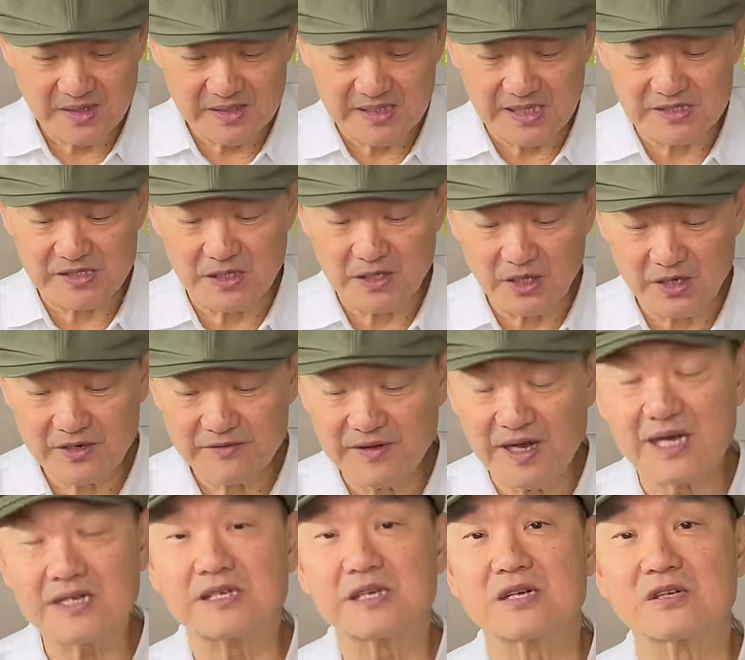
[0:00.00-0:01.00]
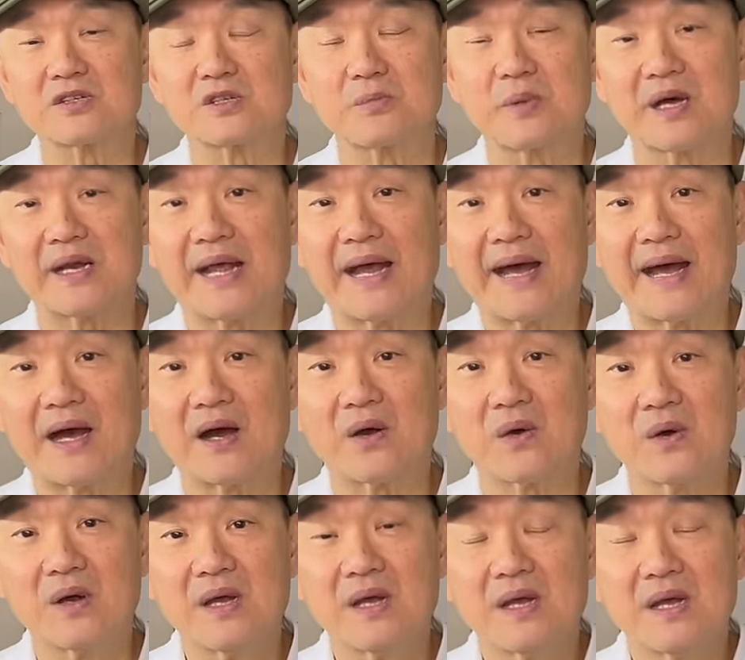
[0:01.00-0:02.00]
There's a lot of articles about
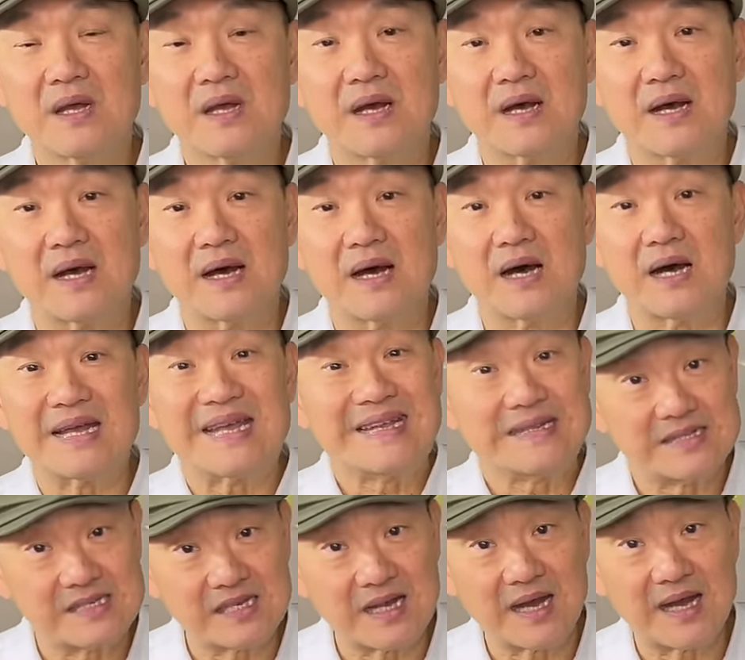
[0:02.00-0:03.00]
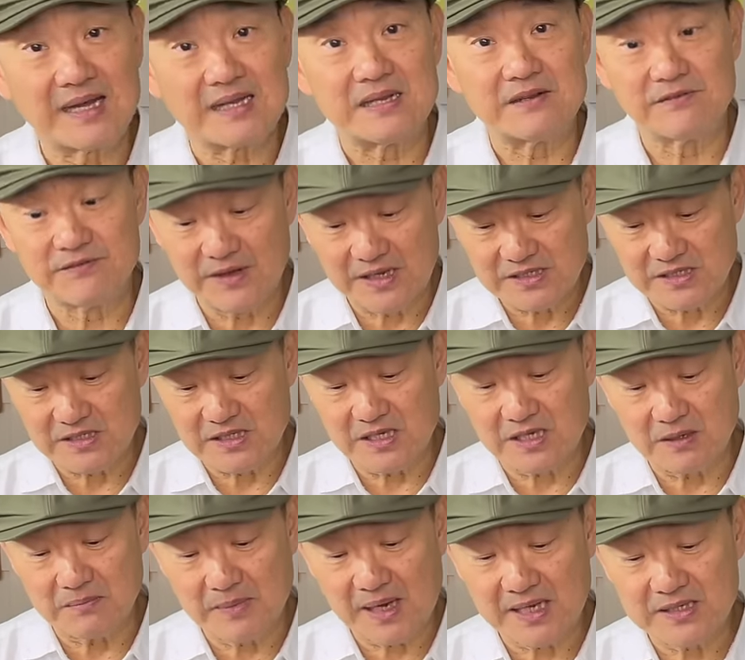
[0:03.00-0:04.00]
how Itshide invented the
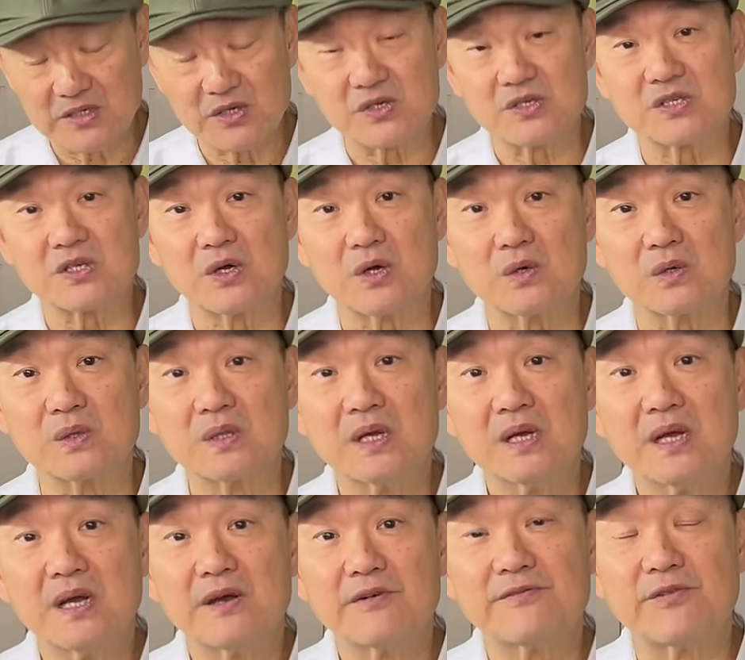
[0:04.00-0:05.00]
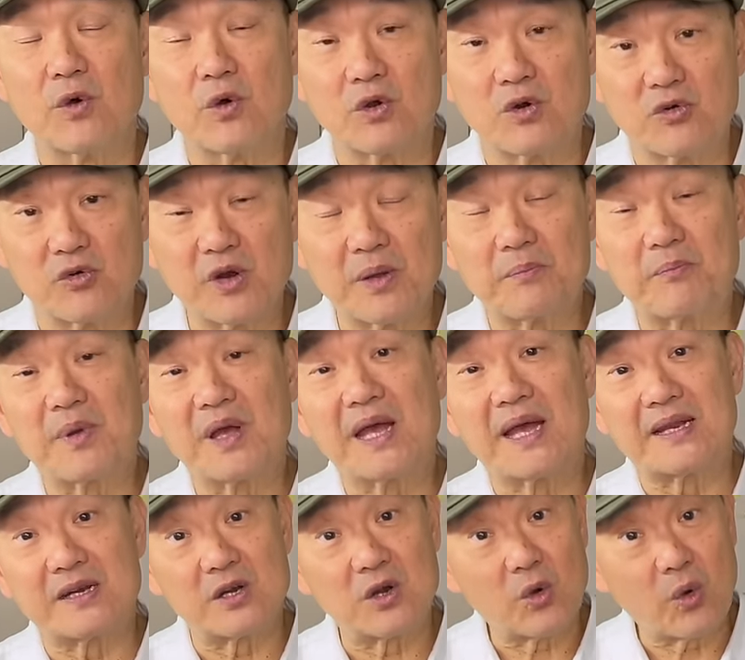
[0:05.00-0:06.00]
commando sole for grip
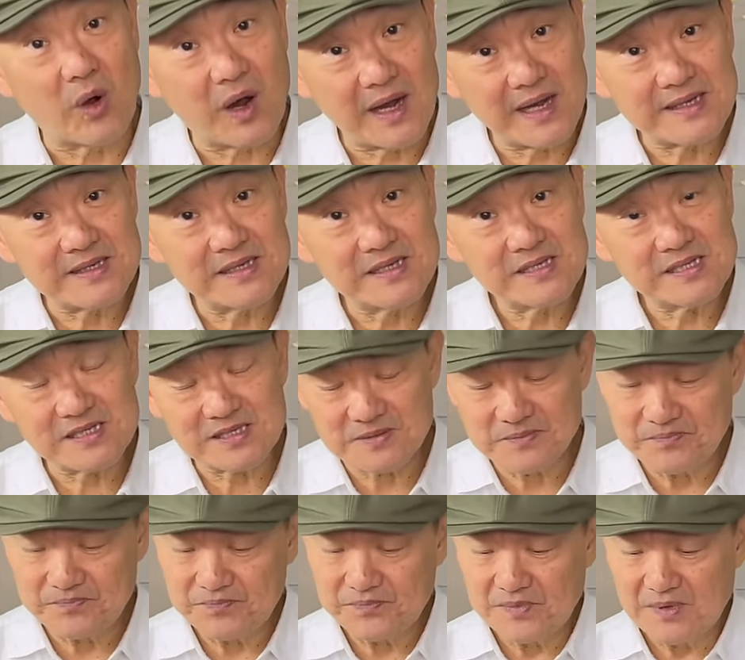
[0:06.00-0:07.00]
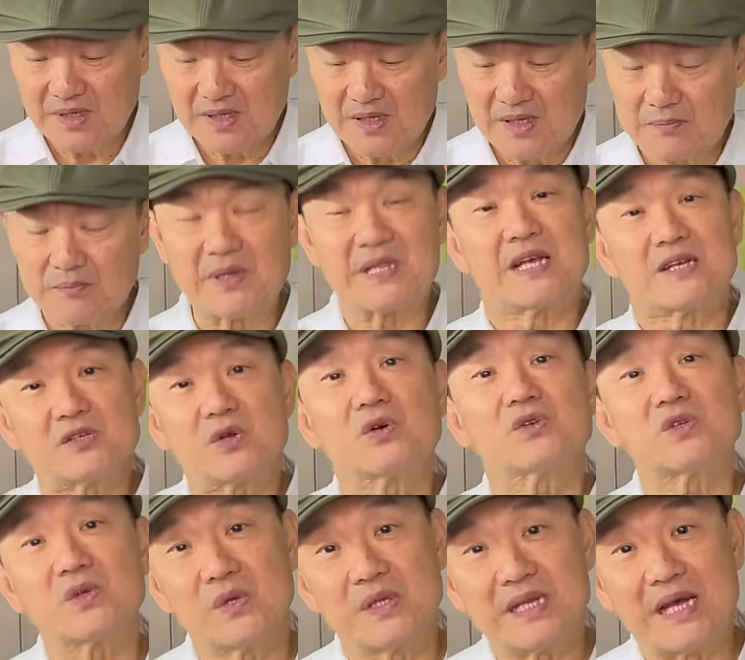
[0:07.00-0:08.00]
and quietness, but there's
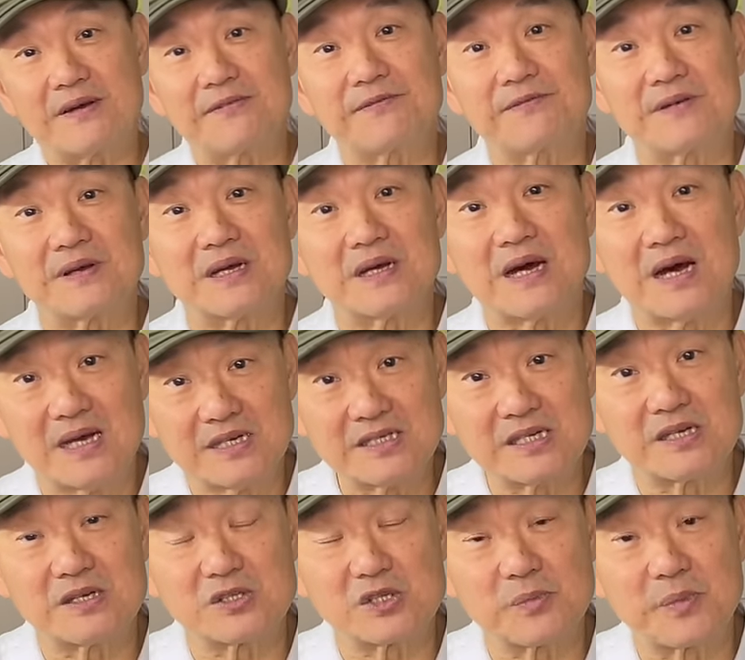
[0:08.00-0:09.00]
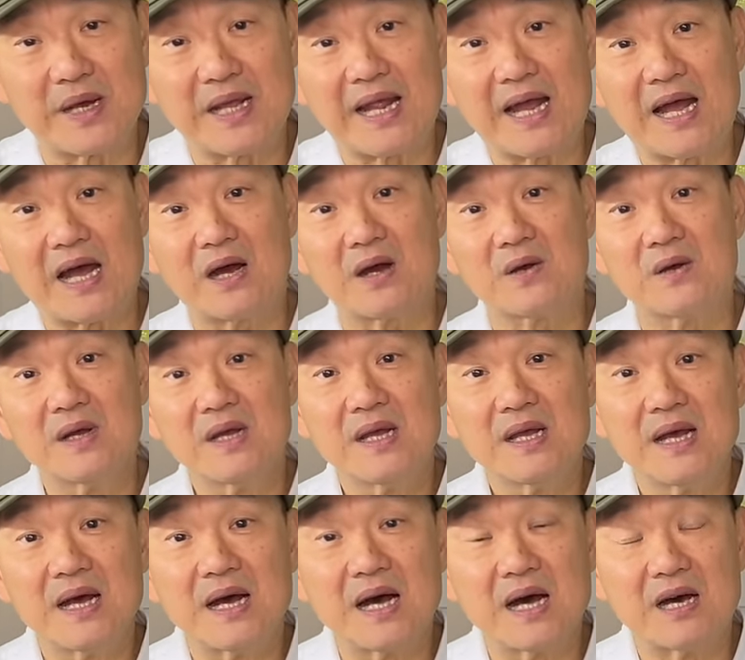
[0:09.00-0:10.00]
also enough articles about how
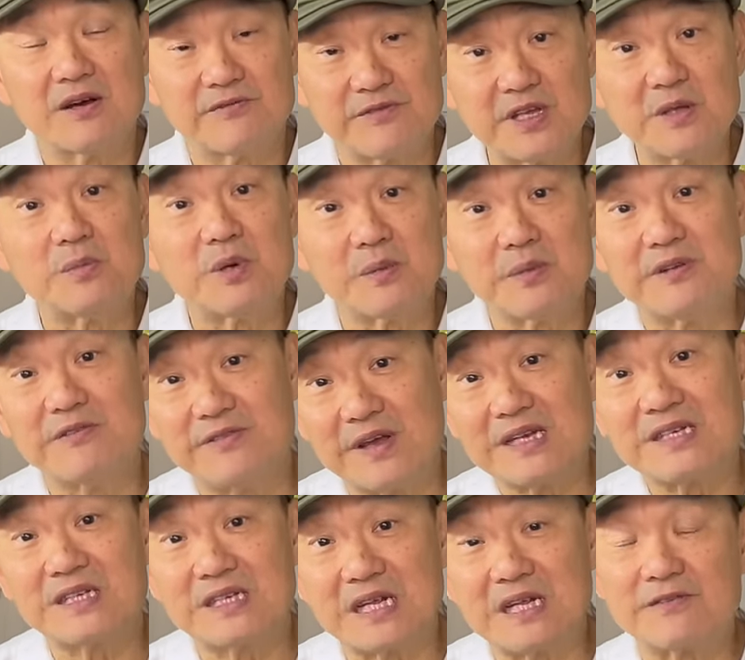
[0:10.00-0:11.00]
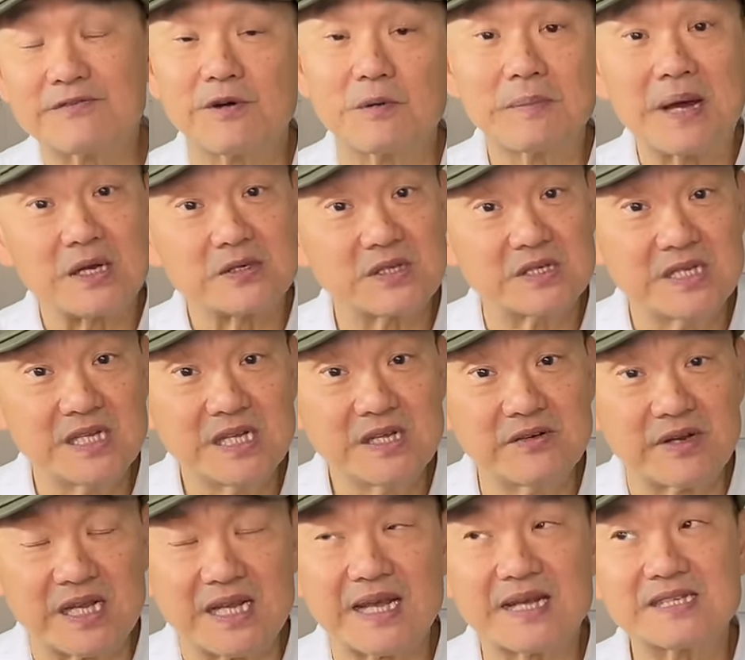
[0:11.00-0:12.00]
Vibram invented it for
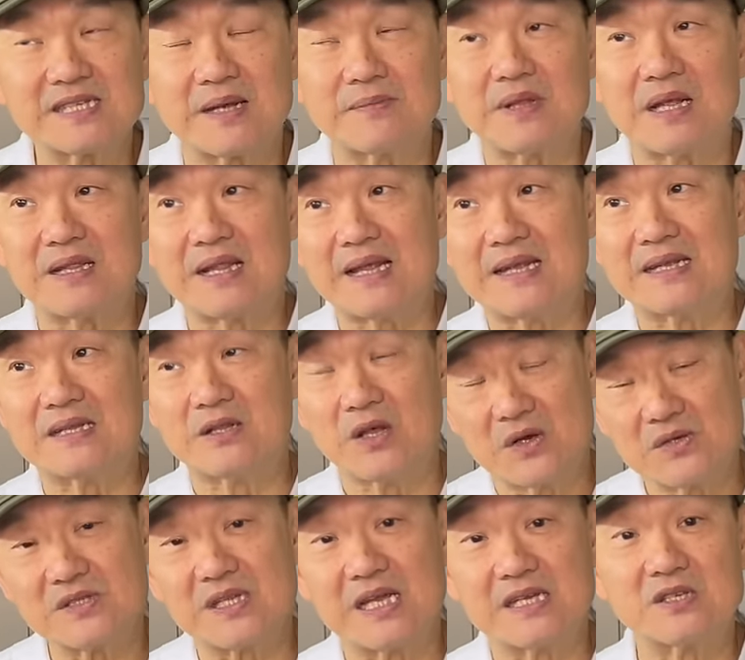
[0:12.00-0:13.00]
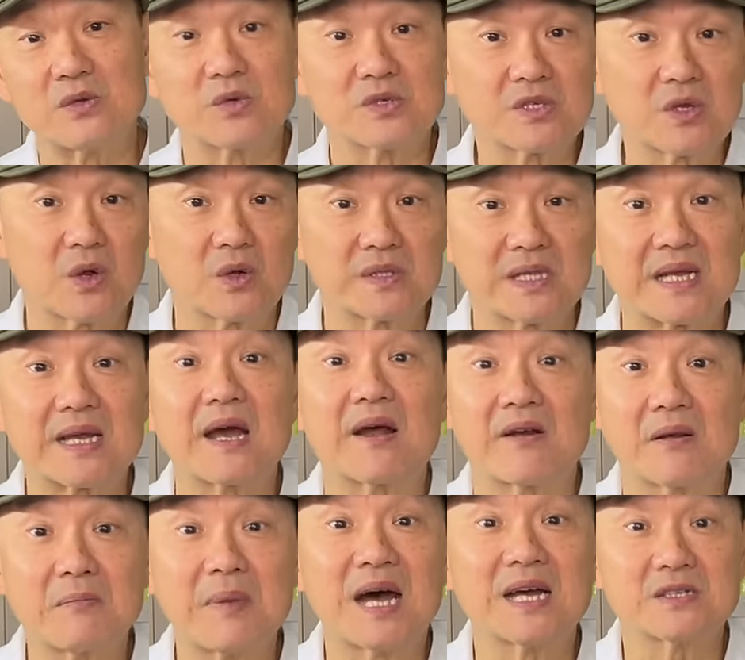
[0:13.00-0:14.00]
mountaineering, except that in those days it was called the
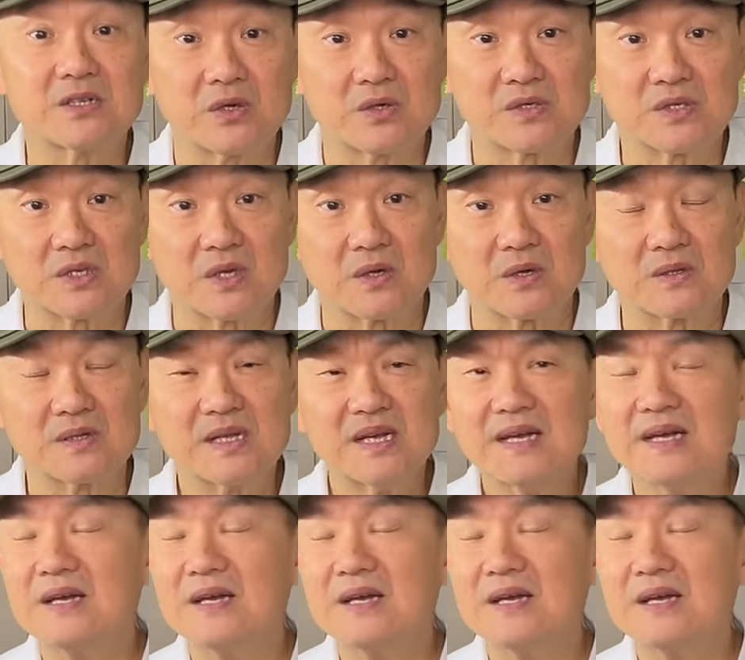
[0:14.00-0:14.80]
Caramato sole.